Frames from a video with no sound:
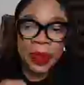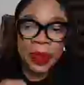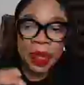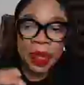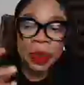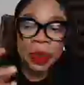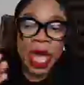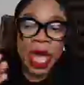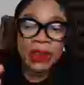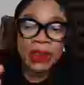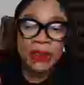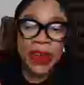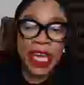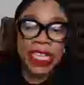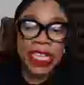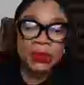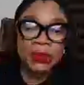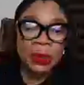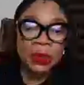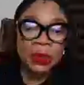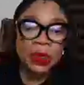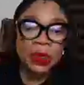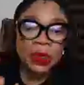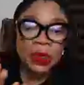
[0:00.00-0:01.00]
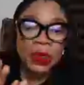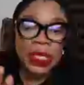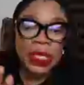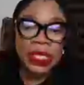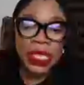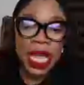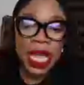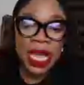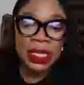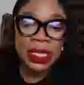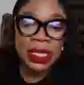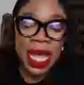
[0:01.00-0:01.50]
we advise people to
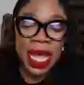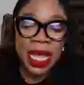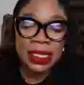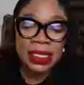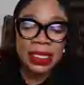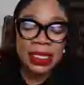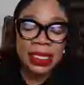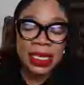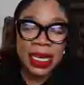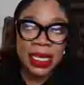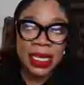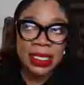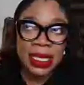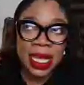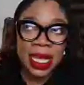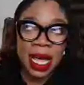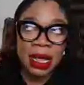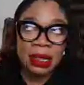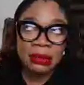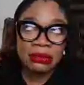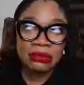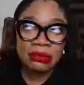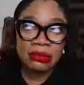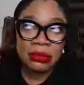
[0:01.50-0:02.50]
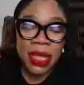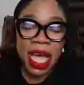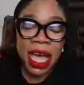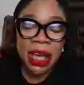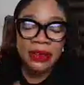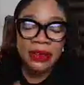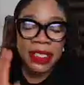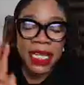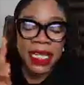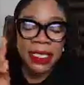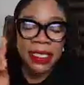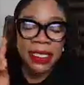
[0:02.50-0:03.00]
start the antenatal
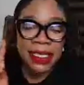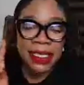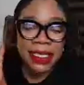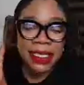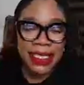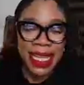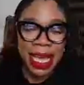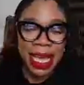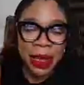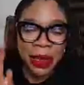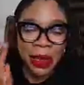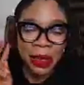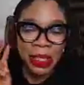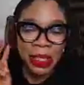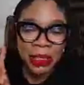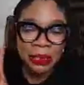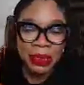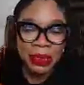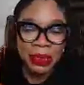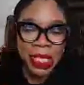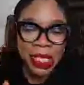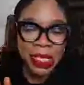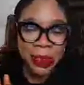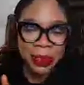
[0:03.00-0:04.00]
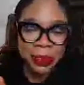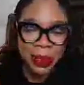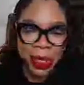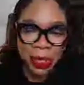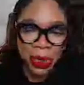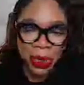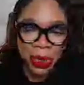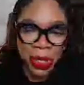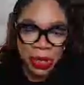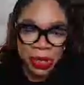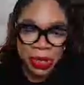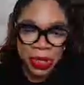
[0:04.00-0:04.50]
after the second missed
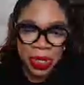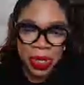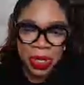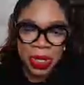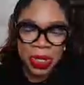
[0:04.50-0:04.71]
period.